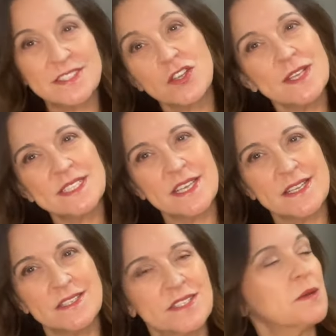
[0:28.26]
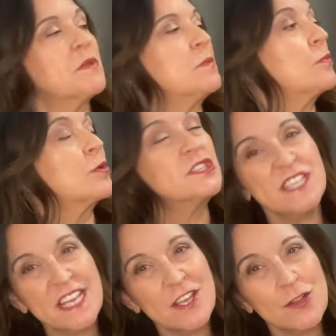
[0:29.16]
so let's get into some of the
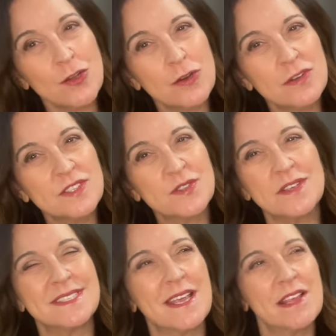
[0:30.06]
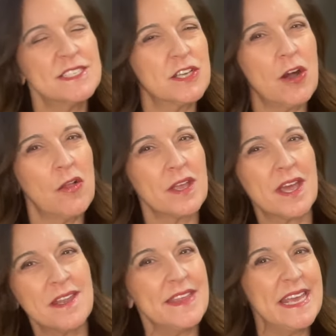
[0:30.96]
particulars, as I like to call it,
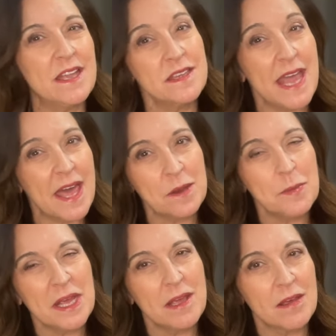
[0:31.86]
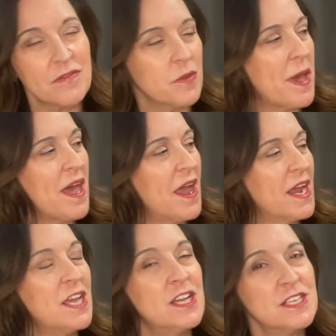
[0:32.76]
kind of the anatomy of the
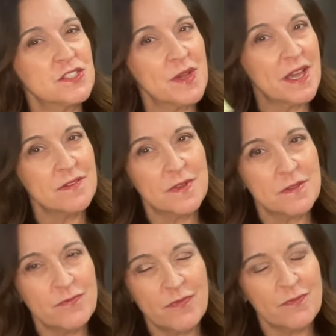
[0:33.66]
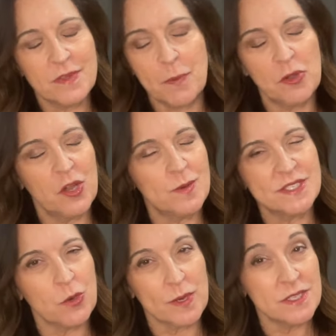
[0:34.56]
bag. So I have a couple notes
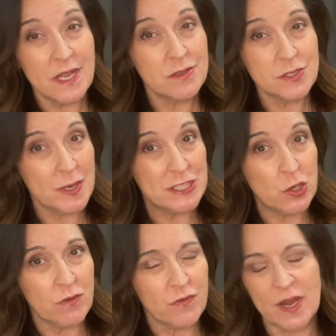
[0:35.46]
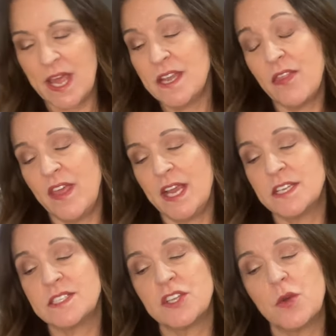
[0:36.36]
here written down so I don't forget
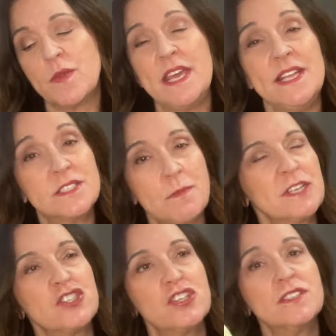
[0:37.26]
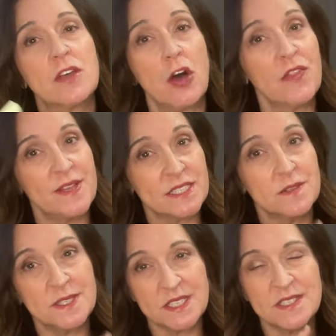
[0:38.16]
things. So the dimensions on this,
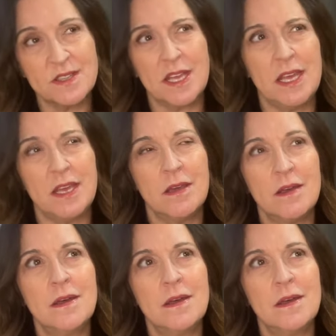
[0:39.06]
and this is the,